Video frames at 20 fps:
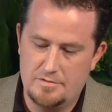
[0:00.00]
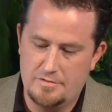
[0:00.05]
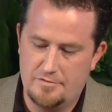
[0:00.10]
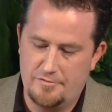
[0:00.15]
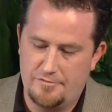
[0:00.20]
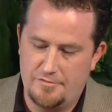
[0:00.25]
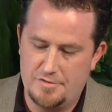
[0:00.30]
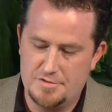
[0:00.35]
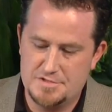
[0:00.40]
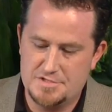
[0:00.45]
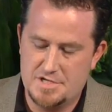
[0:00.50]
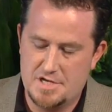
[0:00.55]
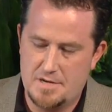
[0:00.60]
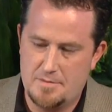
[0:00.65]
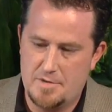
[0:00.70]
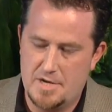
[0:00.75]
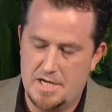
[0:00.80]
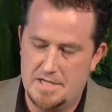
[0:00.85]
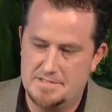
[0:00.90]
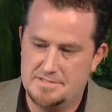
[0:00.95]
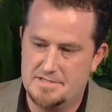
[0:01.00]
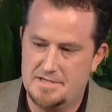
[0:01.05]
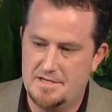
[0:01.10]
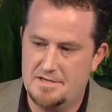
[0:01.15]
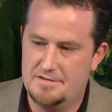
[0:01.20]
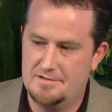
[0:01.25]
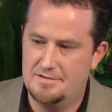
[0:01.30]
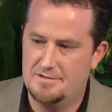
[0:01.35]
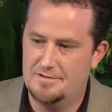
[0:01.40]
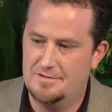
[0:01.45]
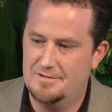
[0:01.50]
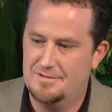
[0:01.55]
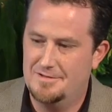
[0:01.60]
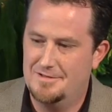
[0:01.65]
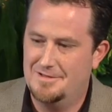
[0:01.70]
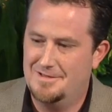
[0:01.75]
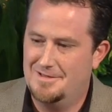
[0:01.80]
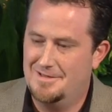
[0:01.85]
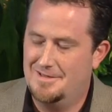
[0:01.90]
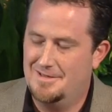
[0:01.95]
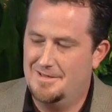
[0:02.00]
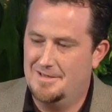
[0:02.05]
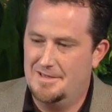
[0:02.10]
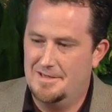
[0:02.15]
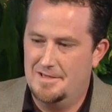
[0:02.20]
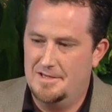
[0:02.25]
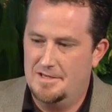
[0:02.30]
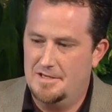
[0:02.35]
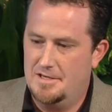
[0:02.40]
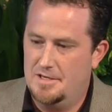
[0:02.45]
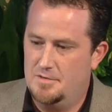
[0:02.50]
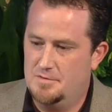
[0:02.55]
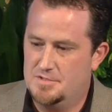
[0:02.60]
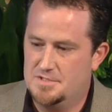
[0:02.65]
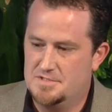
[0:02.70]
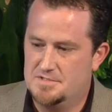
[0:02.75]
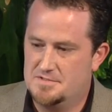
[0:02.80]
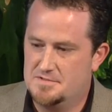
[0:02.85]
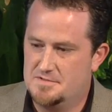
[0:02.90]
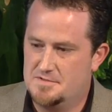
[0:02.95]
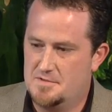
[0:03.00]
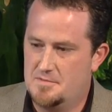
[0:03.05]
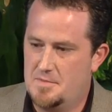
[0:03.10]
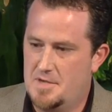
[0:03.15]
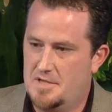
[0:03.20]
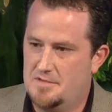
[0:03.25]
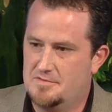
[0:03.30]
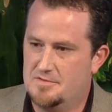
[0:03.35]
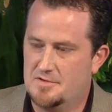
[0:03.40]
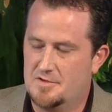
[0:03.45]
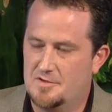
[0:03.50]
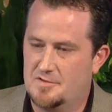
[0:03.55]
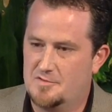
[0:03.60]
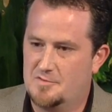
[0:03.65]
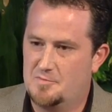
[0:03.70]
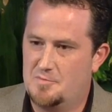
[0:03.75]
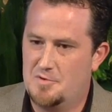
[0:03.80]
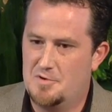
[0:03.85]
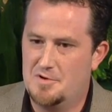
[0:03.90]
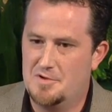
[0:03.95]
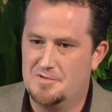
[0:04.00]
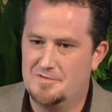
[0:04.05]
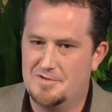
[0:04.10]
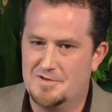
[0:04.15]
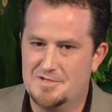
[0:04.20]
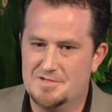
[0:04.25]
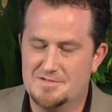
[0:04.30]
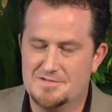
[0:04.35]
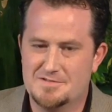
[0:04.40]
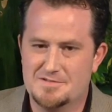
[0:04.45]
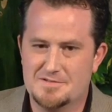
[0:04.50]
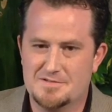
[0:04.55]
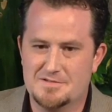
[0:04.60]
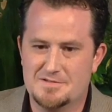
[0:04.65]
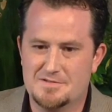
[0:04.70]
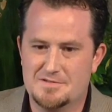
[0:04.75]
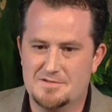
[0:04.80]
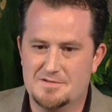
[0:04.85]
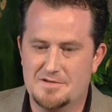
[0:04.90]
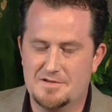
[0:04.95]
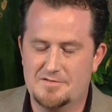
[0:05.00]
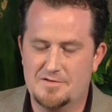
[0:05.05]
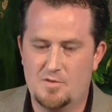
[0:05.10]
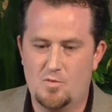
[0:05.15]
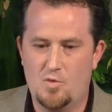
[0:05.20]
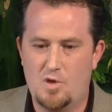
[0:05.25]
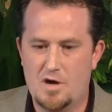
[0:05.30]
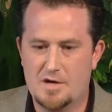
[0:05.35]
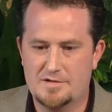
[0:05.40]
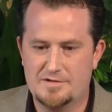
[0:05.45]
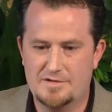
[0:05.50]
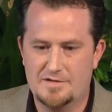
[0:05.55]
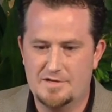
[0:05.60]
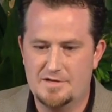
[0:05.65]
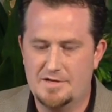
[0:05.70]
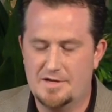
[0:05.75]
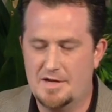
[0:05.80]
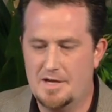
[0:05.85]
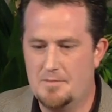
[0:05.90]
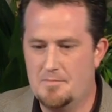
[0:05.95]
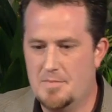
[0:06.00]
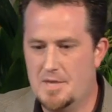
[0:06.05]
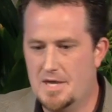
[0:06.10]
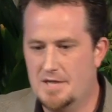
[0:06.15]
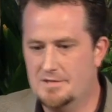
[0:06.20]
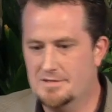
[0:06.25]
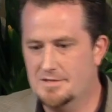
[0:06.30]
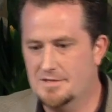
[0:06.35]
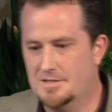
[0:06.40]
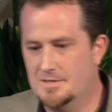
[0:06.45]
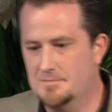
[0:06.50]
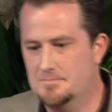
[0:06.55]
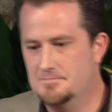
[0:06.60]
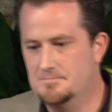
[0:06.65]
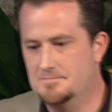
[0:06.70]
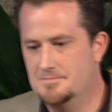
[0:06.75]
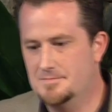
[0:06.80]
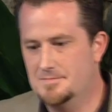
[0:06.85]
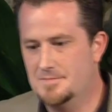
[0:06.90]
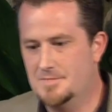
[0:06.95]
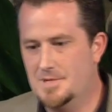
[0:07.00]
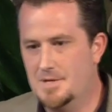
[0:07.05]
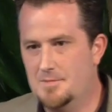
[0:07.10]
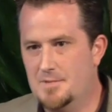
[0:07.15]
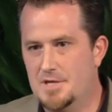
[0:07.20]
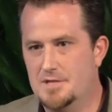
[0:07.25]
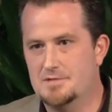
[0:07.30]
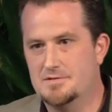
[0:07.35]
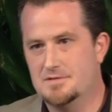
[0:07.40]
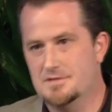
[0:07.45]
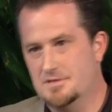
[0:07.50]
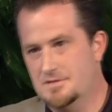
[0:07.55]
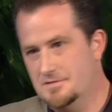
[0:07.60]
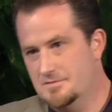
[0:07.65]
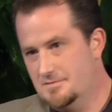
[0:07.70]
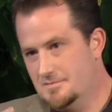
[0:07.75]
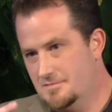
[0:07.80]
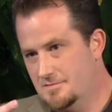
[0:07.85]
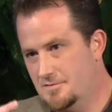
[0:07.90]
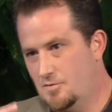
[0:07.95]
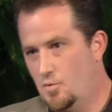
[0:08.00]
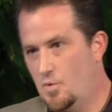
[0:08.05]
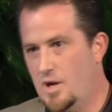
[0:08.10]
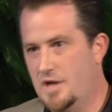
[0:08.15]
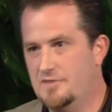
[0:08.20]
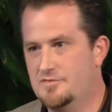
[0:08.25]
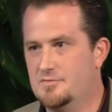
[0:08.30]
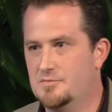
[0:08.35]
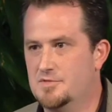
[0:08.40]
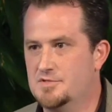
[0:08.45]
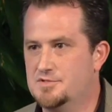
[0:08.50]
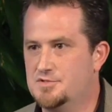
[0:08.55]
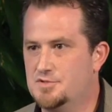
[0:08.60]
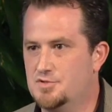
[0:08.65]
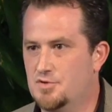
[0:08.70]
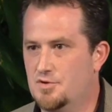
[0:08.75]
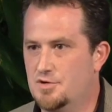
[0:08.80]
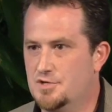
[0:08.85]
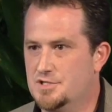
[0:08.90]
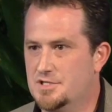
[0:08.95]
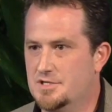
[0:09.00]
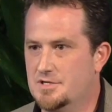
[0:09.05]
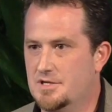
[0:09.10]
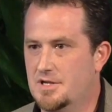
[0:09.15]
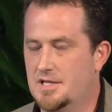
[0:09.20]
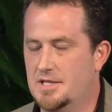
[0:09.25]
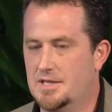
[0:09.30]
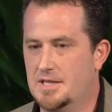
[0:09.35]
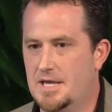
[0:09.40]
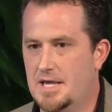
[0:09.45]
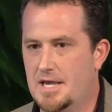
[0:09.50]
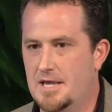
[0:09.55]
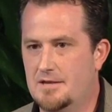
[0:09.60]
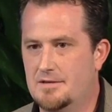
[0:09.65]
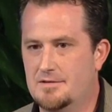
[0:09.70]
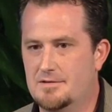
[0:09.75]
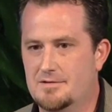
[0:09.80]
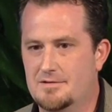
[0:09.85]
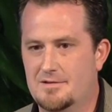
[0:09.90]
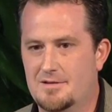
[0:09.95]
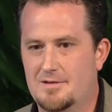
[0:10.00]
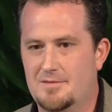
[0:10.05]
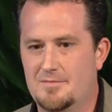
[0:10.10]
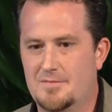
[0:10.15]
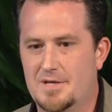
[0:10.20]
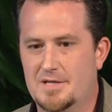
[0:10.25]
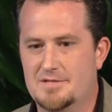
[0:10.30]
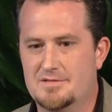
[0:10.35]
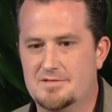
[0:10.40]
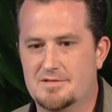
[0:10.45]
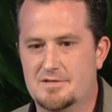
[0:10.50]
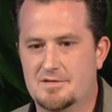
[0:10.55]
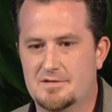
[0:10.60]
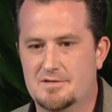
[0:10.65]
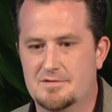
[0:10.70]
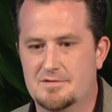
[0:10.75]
the first time I attended, it was just this amazing experience. As I walked in and I met the Weissmans, George and Land, and met